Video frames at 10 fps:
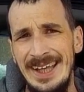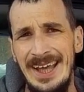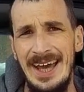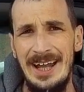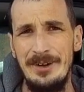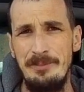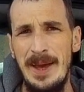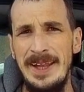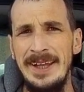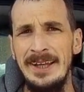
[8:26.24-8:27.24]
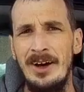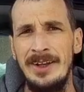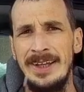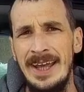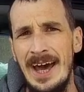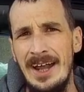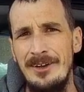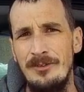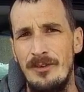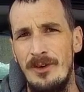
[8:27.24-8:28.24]
had pending on the ad
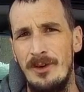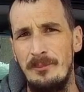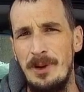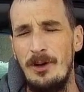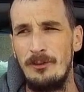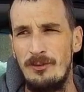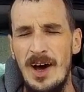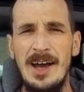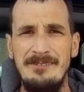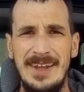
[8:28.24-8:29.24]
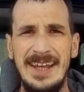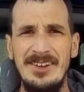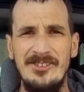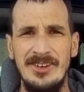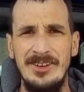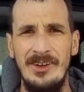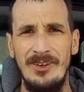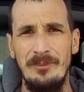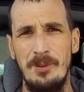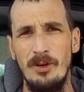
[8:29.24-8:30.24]
for about 5 days until
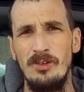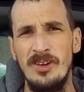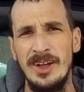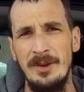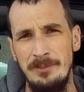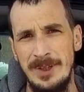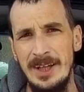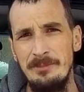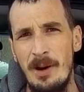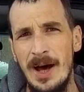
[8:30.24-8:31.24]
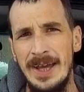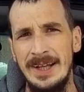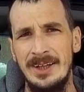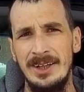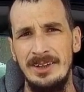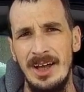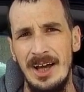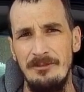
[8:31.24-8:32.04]
the person that did buy it could